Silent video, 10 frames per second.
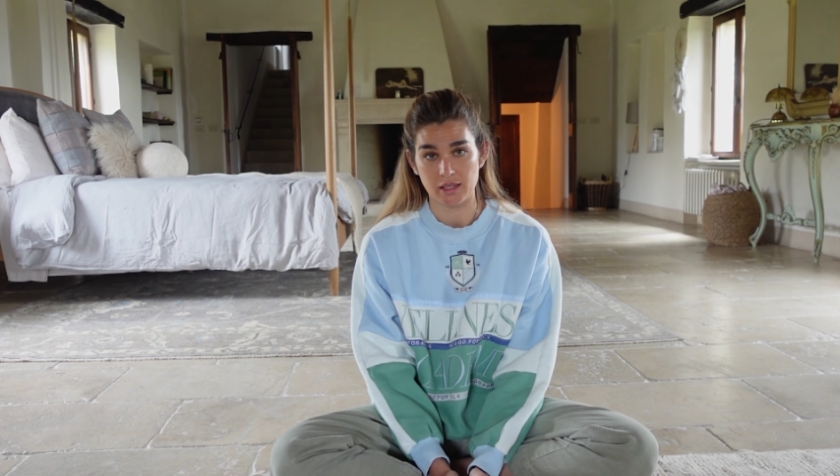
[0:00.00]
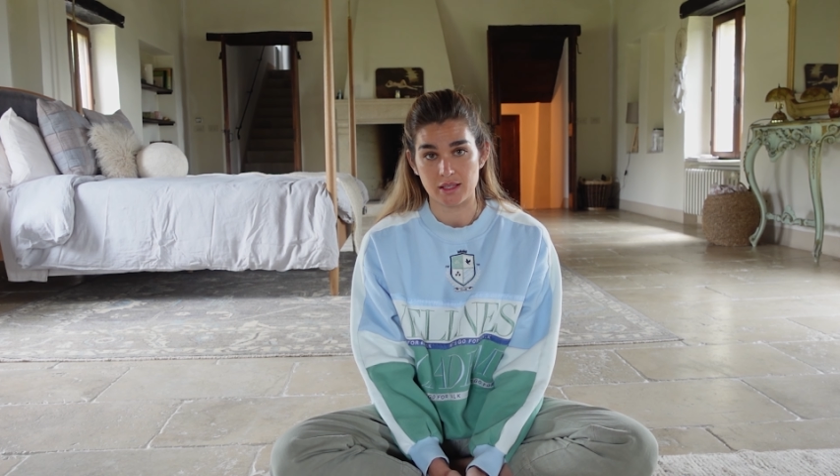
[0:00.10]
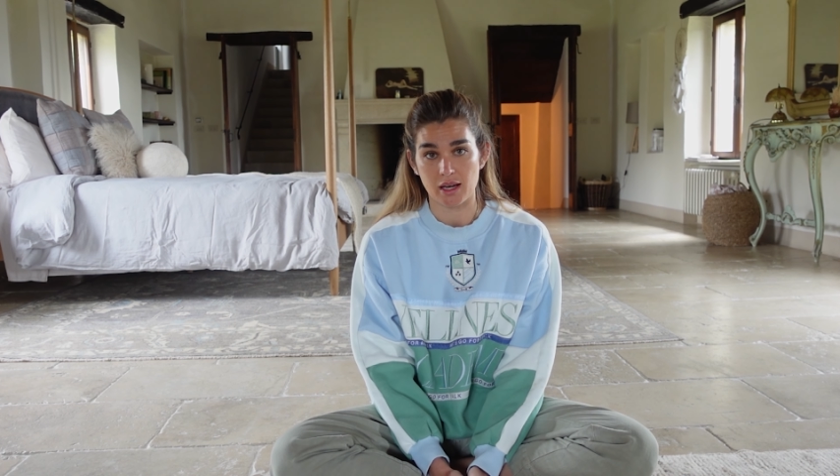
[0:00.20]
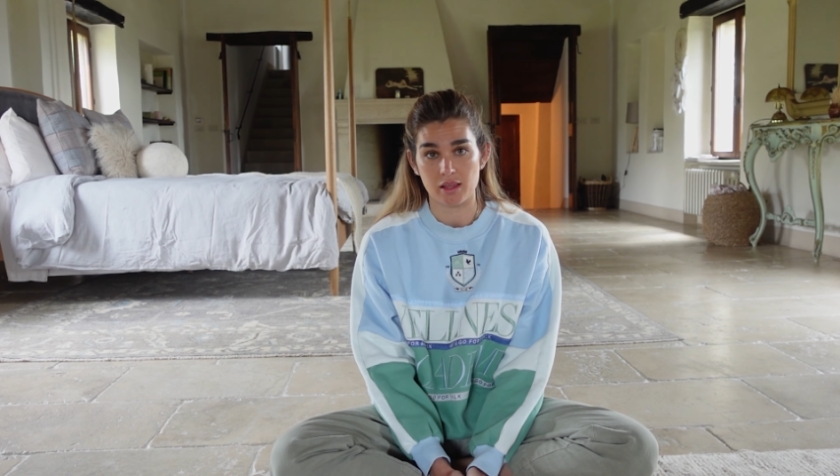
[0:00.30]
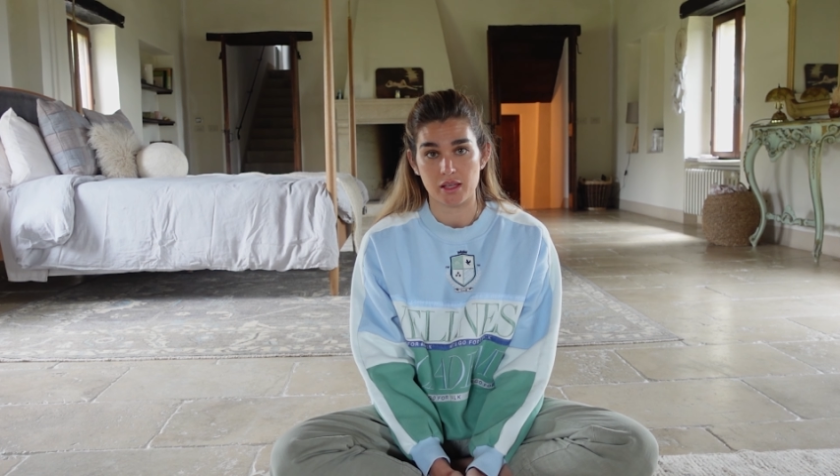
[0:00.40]

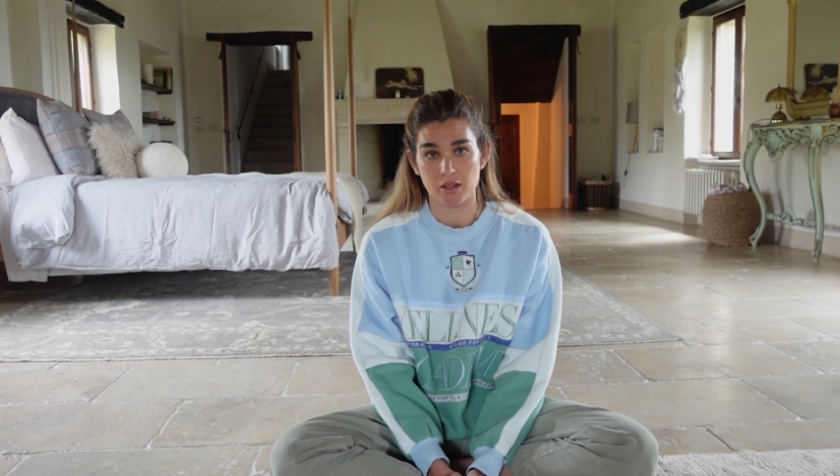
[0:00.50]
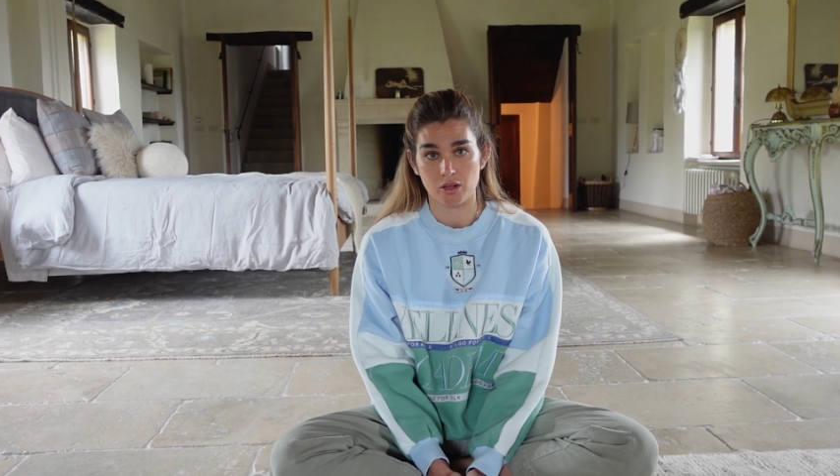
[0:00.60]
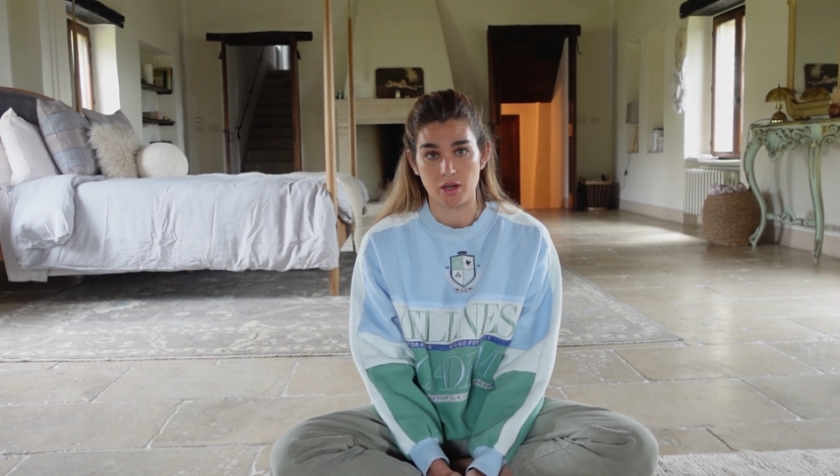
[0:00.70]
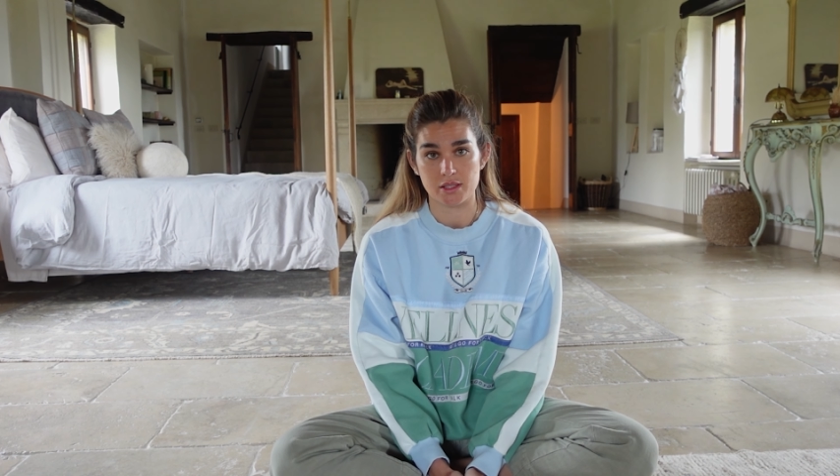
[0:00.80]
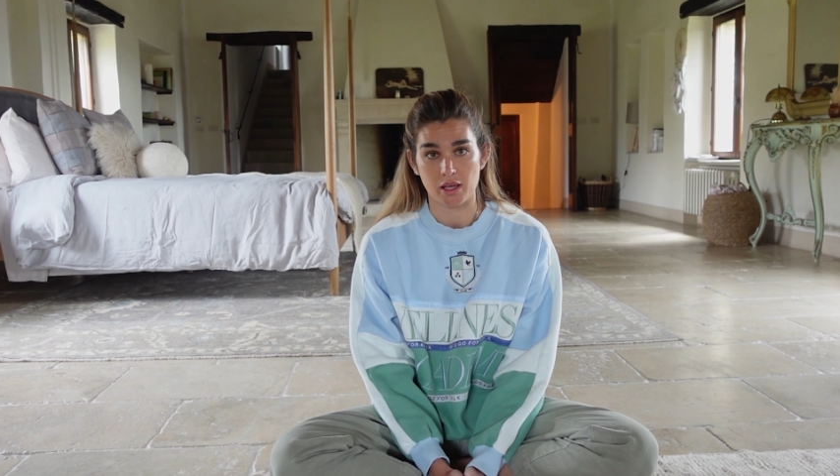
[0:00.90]
days out of the
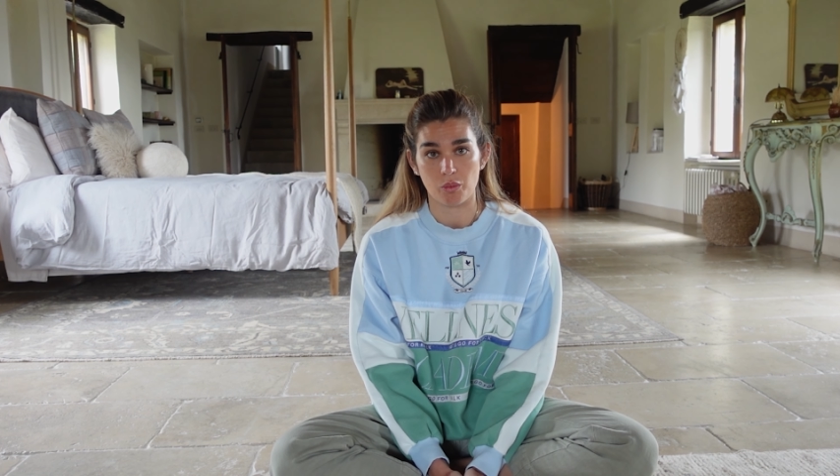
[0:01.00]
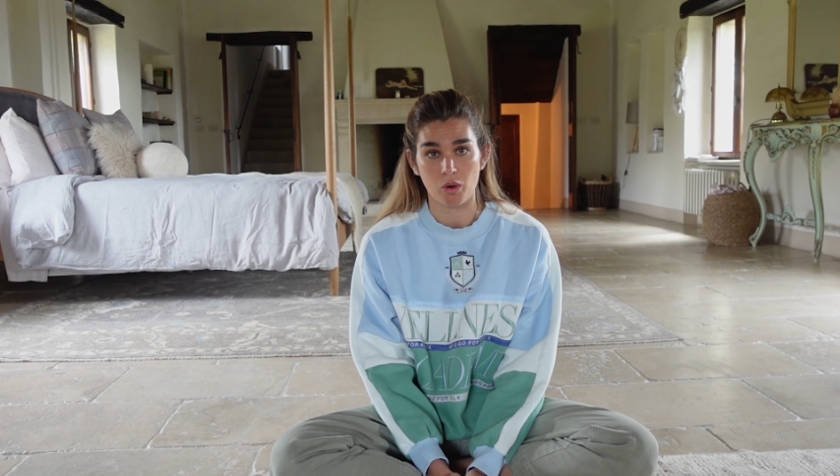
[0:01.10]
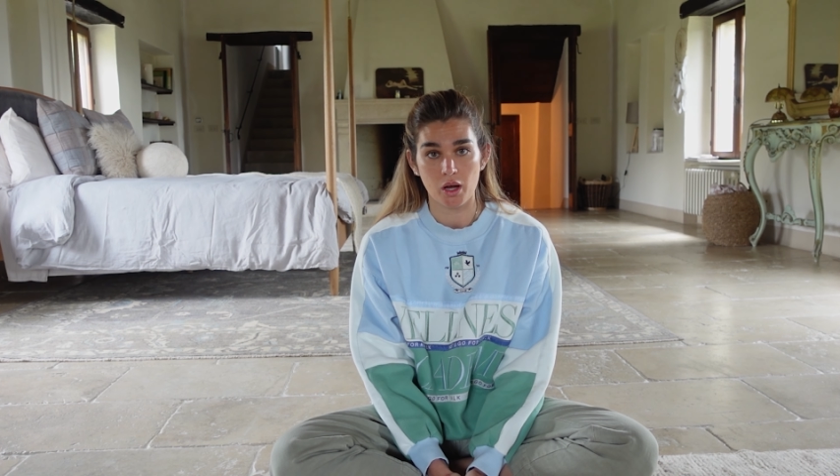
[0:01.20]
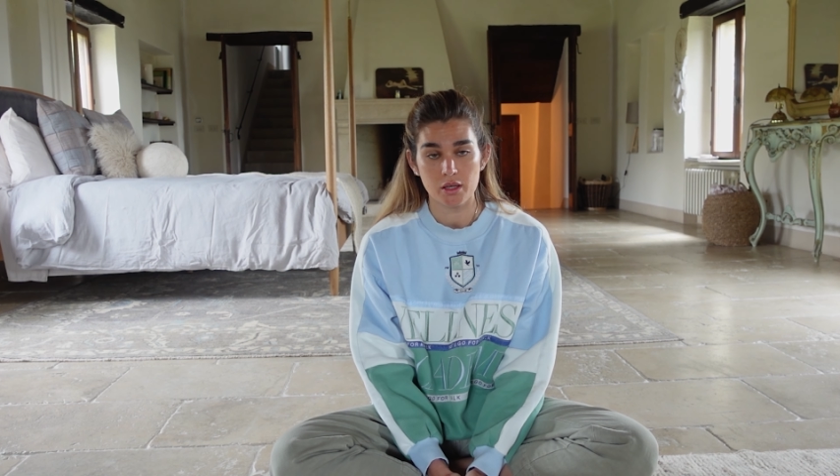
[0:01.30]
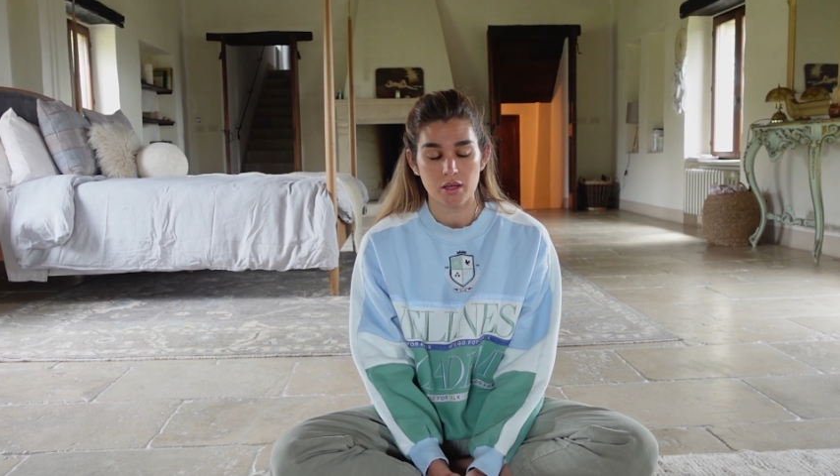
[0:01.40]
year as I
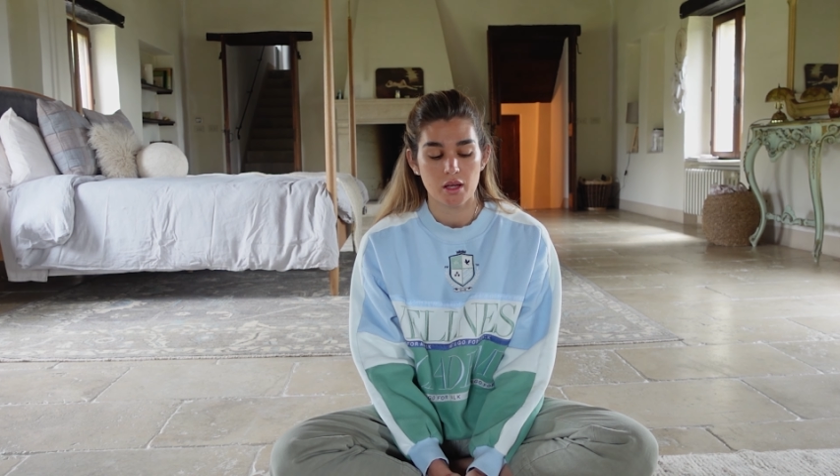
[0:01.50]
want.